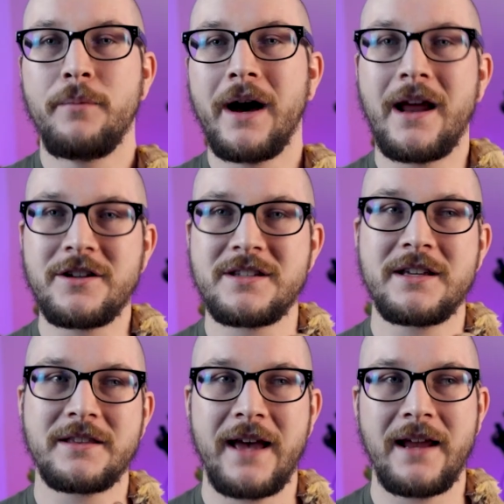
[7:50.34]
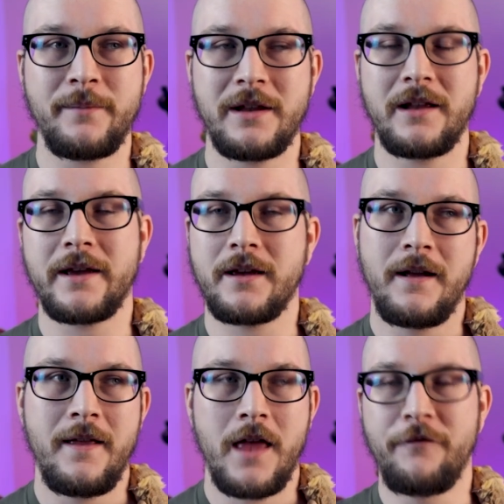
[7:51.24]
but I just think that, I mean, like
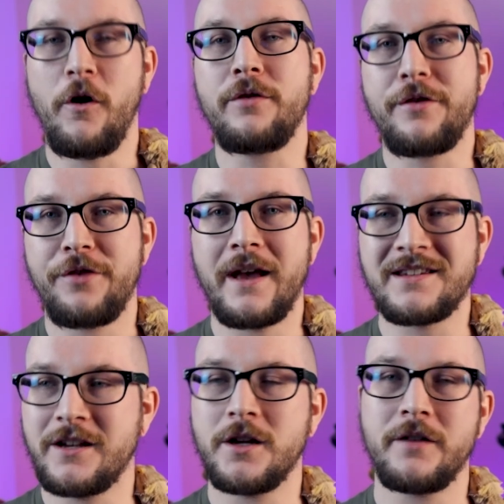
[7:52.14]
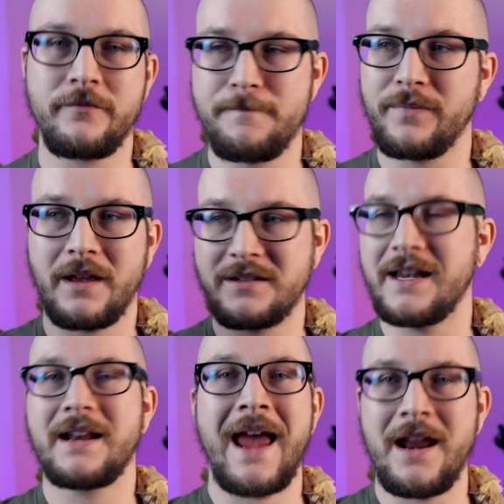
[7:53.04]
of all the things, I could have
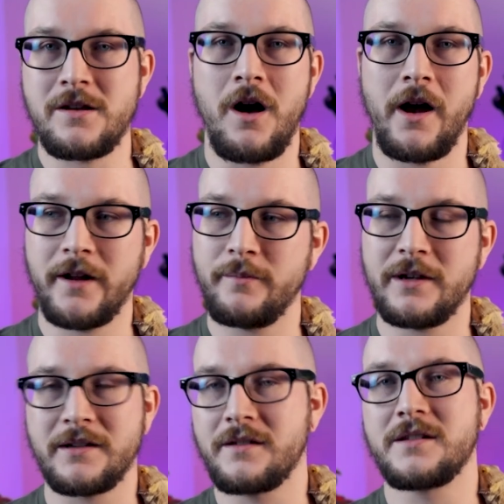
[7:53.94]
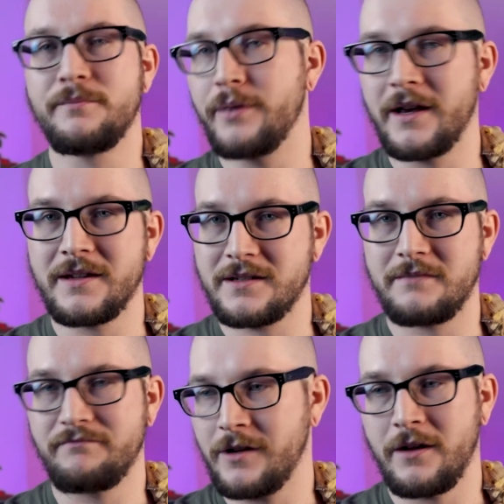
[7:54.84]
said an anaconda because it's the biggest,
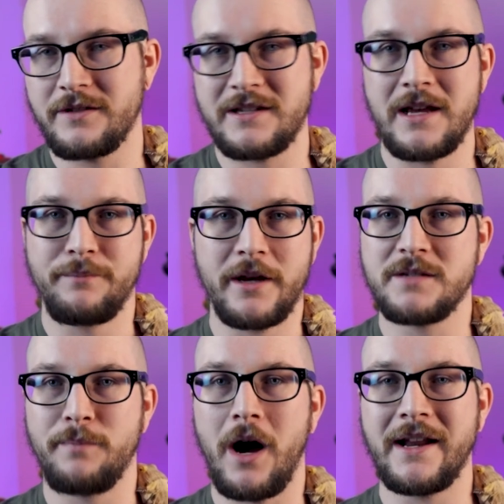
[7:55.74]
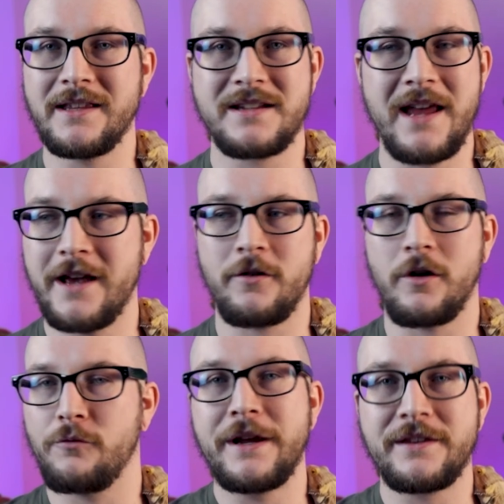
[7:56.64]
you know, snake, biggest bodied snake,
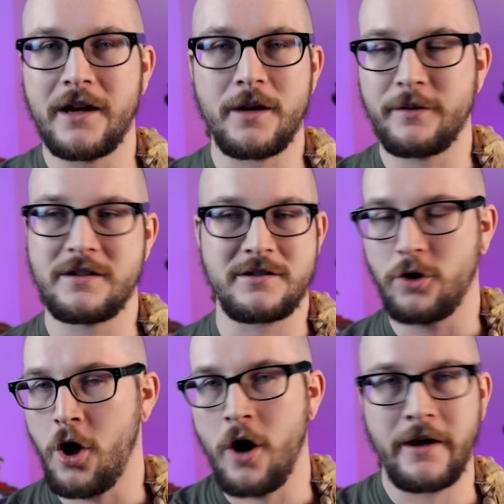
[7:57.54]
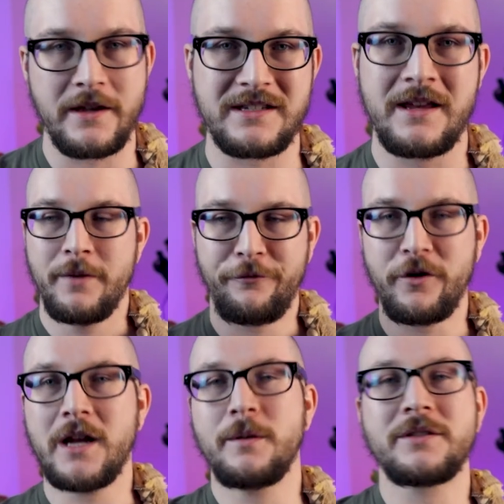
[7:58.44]
or a retic because it's the longest. But
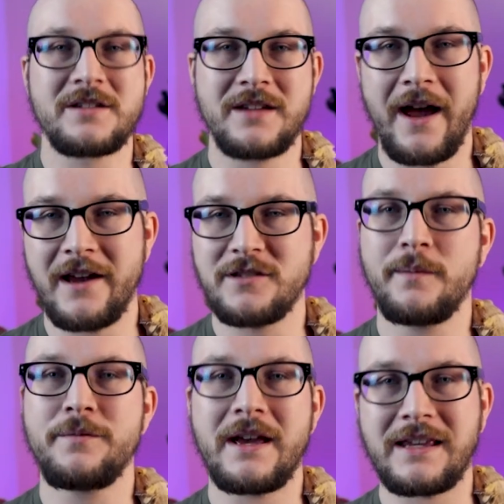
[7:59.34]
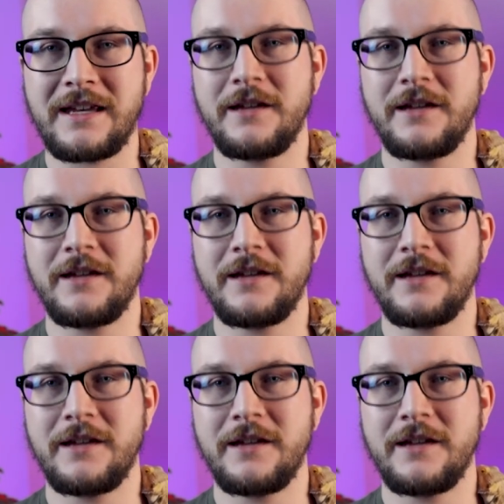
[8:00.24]
forget about the size. What about that